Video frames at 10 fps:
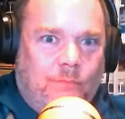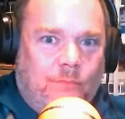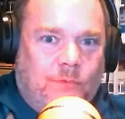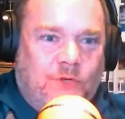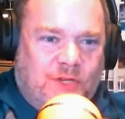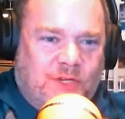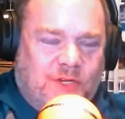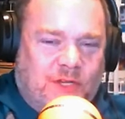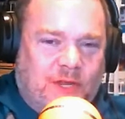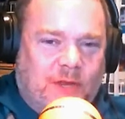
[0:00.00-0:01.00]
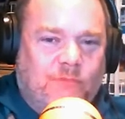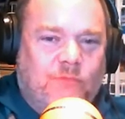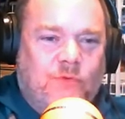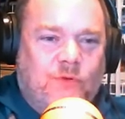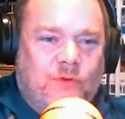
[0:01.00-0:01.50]
Justice
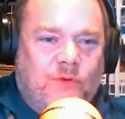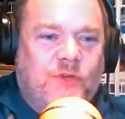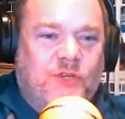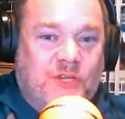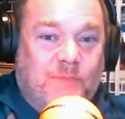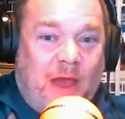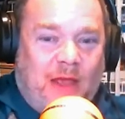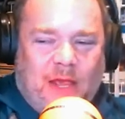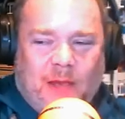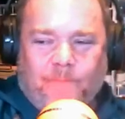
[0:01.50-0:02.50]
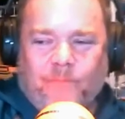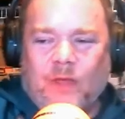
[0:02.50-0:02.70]
League. She's back in. Right.